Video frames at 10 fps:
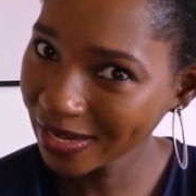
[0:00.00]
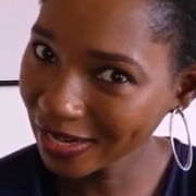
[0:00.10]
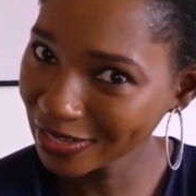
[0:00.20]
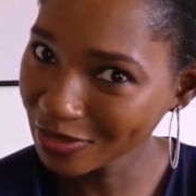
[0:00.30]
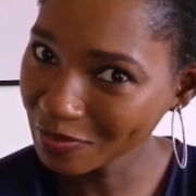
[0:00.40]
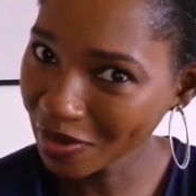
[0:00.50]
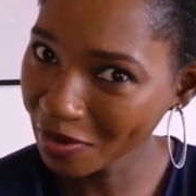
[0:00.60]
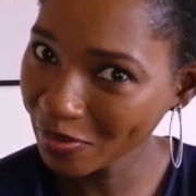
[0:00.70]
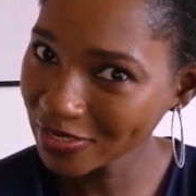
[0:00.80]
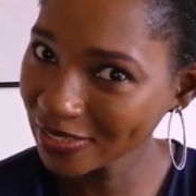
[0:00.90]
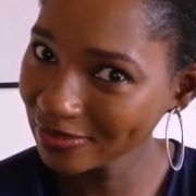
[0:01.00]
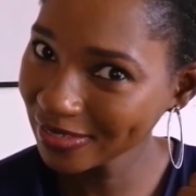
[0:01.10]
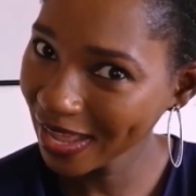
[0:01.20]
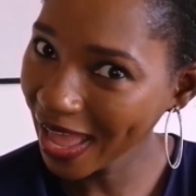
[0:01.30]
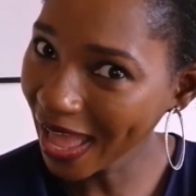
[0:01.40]
click the subscribe button
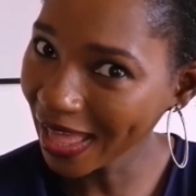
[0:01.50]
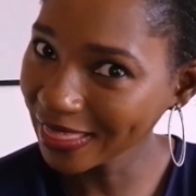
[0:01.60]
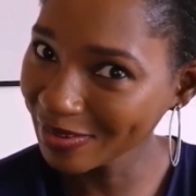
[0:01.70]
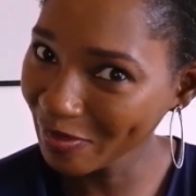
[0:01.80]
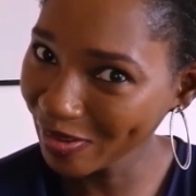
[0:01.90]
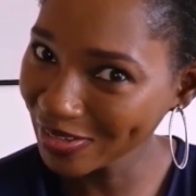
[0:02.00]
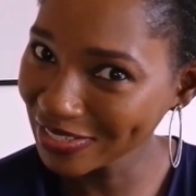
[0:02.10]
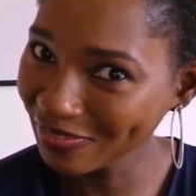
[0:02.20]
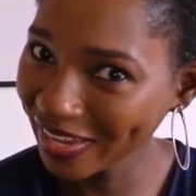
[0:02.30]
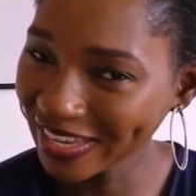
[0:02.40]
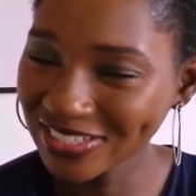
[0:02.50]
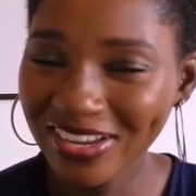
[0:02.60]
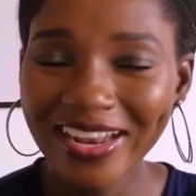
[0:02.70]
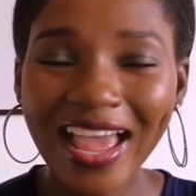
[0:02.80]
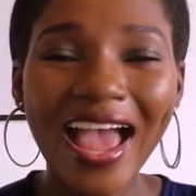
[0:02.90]
and the bell
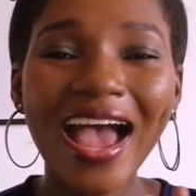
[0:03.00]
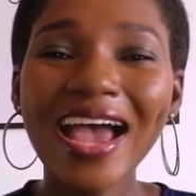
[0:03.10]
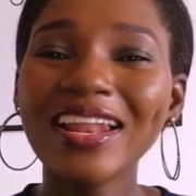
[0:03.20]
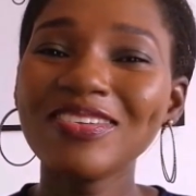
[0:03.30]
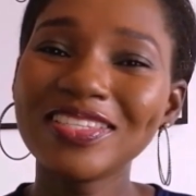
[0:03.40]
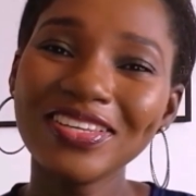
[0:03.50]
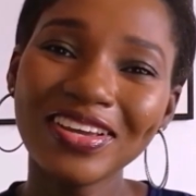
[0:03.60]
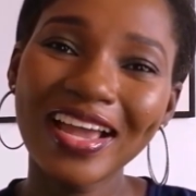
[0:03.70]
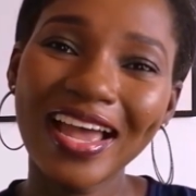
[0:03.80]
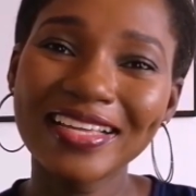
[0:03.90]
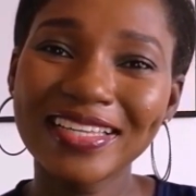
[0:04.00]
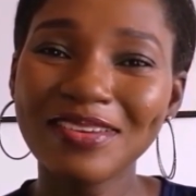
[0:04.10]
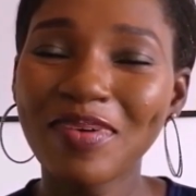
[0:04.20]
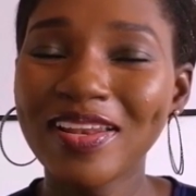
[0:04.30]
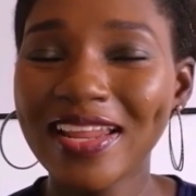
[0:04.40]
notification. And I'll see you guys
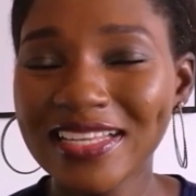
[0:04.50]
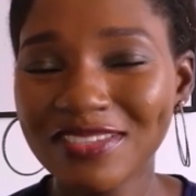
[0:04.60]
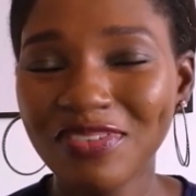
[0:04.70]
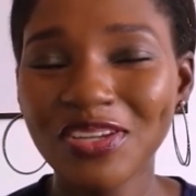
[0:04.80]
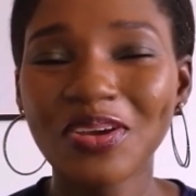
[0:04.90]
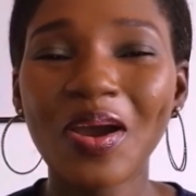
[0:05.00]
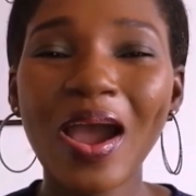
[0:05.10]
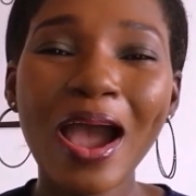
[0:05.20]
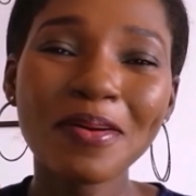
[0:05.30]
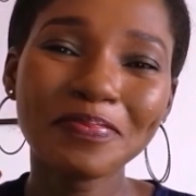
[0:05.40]
in my next video.